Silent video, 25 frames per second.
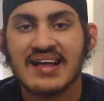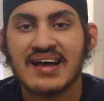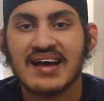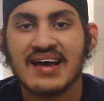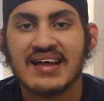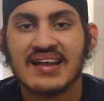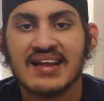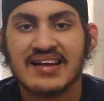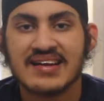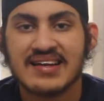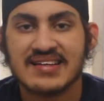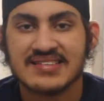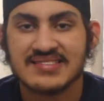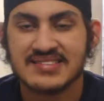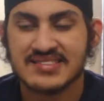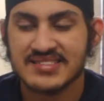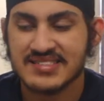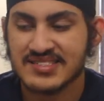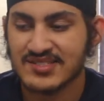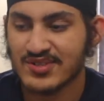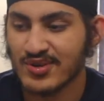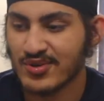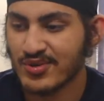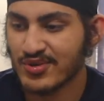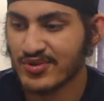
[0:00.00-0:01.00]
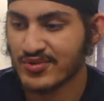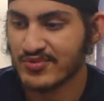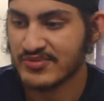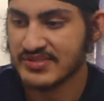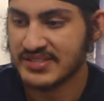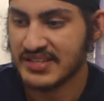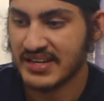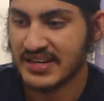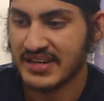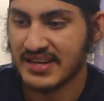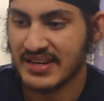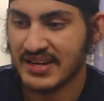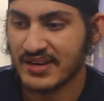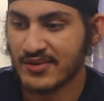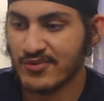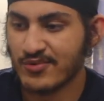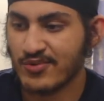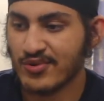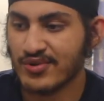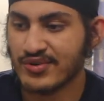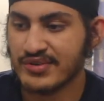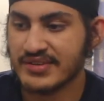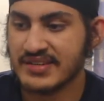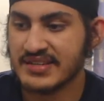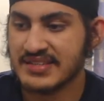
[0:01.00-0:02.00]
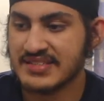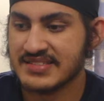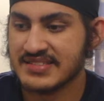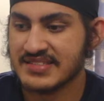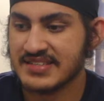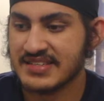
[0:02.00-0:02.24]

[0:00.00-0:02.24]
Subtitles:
And like there's this quote which I like wrote